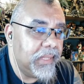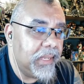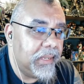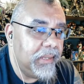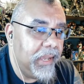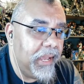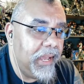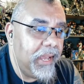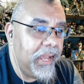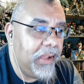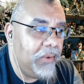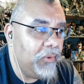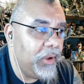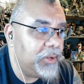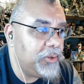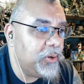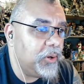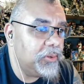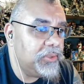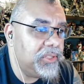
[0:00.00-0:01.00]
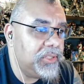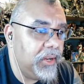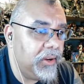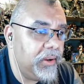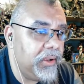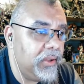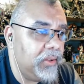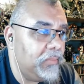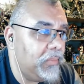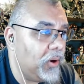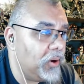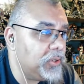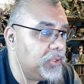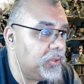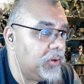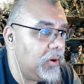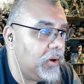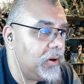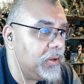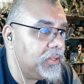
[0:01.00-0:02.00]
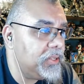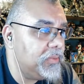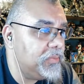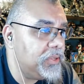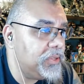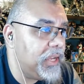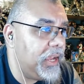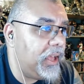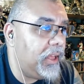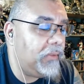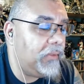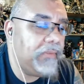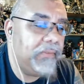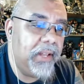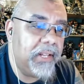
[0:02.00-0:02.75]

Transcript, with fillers: Yeah, retro serial martial artist himself.